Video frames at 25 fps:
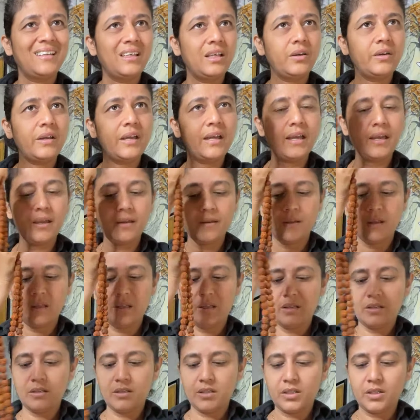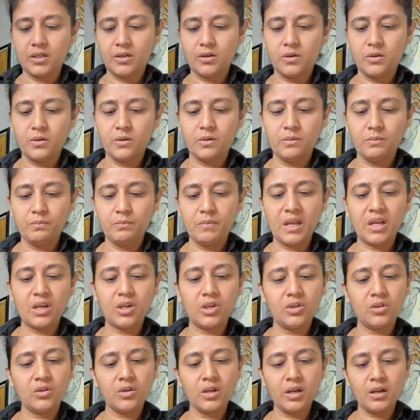Okay? So make
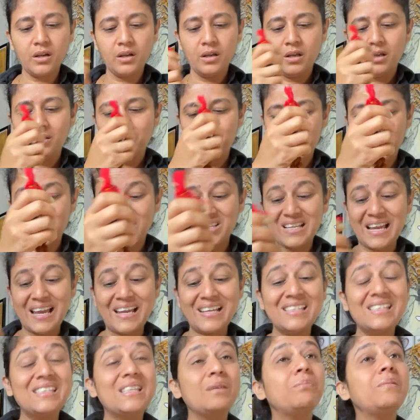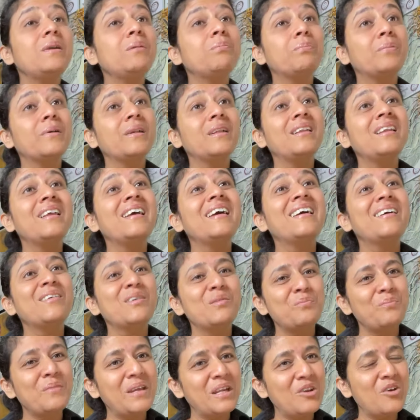sure, because I see people,
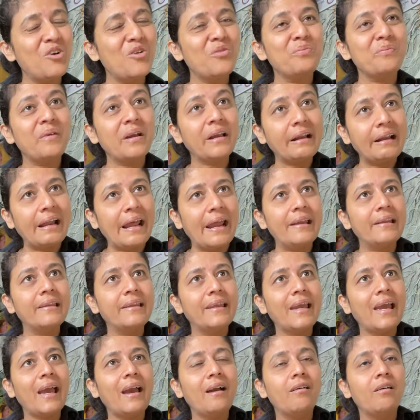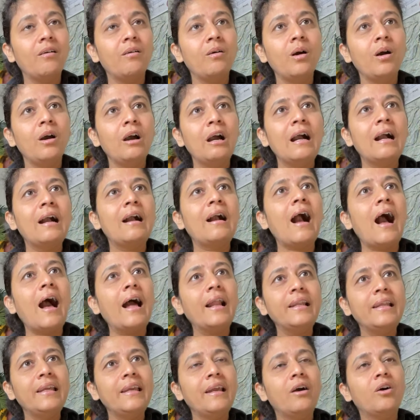many of my clients, they have
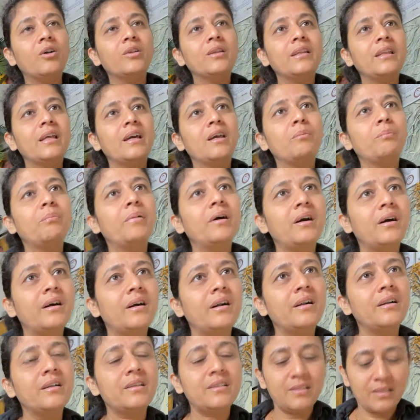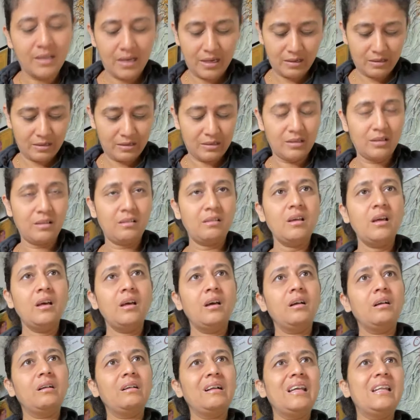Kali on their butts and
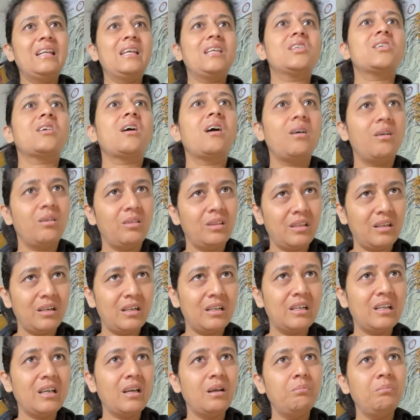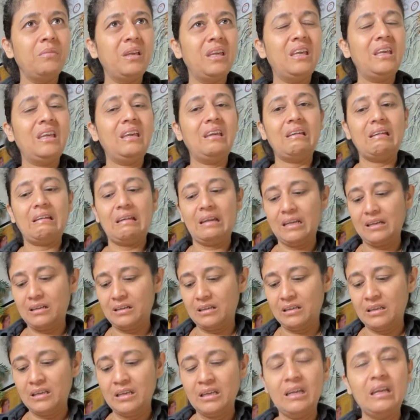Ganesha on their tummy, and
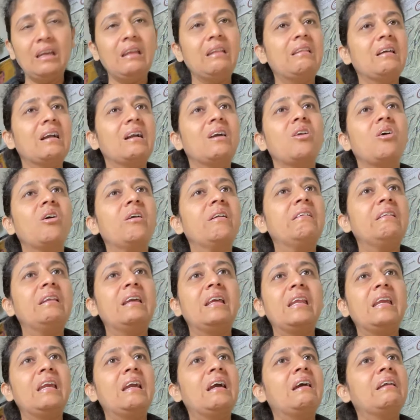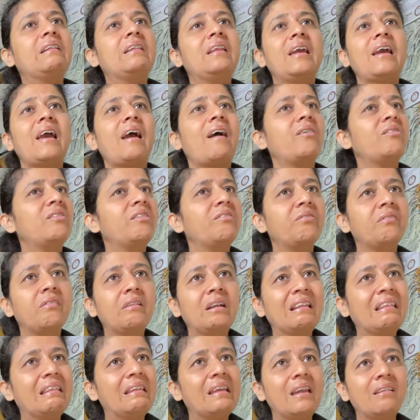in the groin area they have
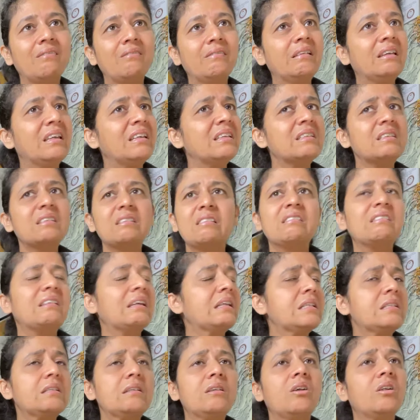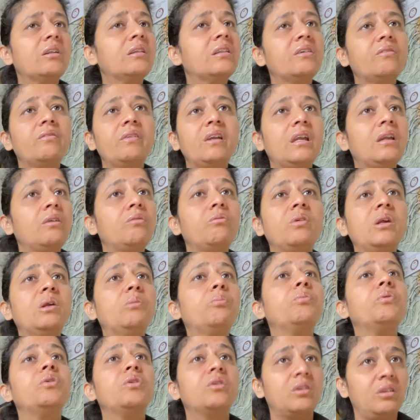different devis. That's not the way we
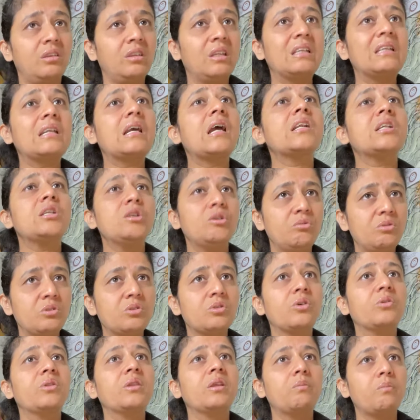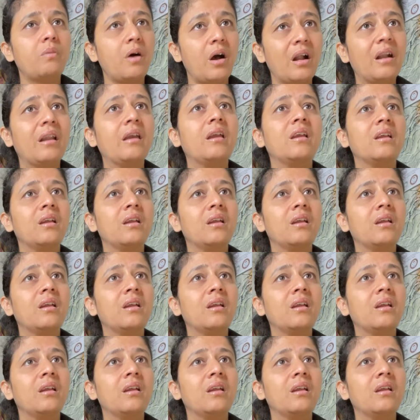put the tattoos on the body.